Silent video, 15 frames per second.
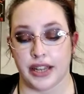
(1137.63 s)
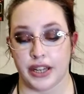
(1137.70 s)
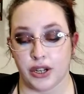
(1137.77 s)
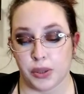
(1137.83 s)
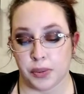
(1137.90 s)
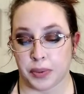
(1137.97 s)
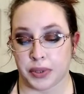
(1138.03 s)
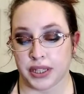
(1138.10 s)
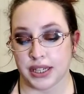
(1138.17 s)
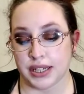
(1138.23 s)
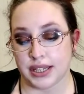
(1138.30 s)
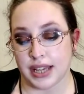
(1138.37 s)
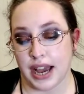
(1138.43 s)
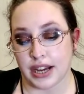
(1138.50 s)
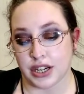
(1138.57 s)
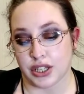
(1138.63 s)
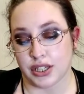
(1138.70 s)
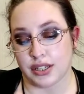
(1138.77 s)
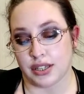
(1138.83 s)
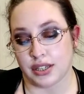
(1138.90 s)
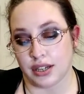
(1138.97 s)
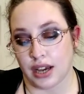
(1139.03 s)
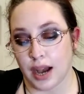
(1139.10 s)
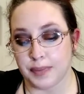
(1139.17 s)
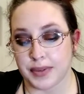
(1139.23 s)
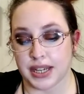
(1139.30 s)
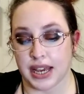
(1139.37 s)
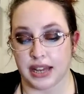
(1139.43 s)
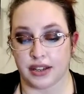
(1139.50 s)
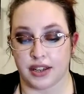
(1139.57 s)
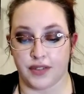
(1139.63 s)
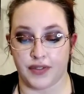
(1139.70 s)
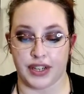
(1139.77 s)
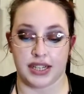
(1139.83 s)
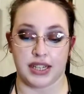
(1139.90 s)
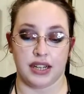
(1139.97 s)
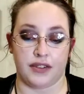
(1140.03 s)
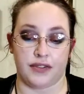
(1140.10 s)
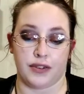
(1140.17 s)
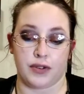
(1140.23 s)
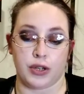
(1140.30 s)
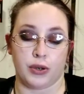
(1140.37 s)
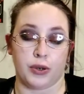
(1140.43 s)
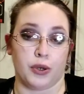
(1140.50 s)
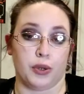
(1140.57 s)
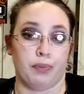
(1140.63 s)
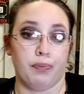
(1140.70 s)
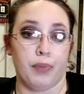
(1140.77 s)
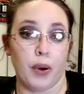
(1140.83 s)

Later, the police actually stopped and convicted a 15 year old